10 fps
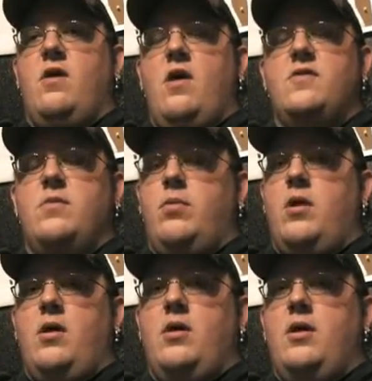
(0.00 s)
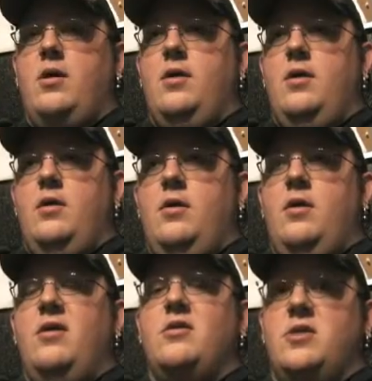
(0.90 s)
Casablanca,
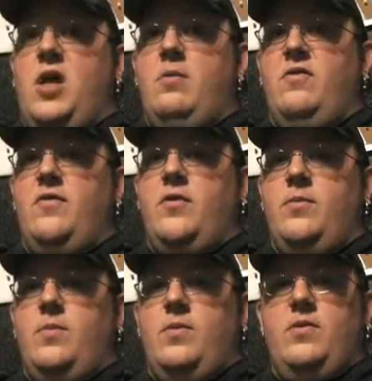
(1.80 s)
in a zombie film